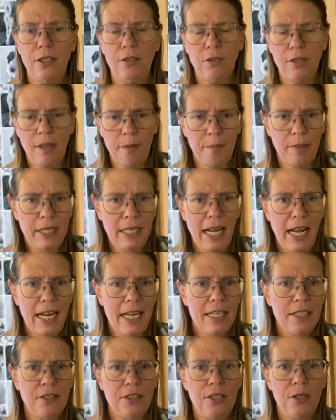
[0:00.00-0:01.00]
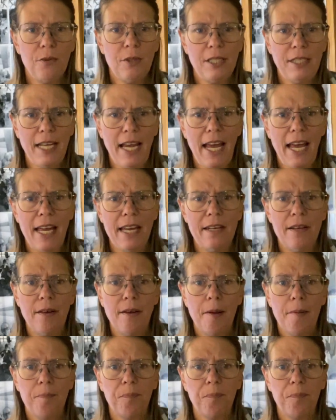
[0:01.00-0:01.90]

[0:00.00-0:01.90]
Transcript: If somebody hands you a 10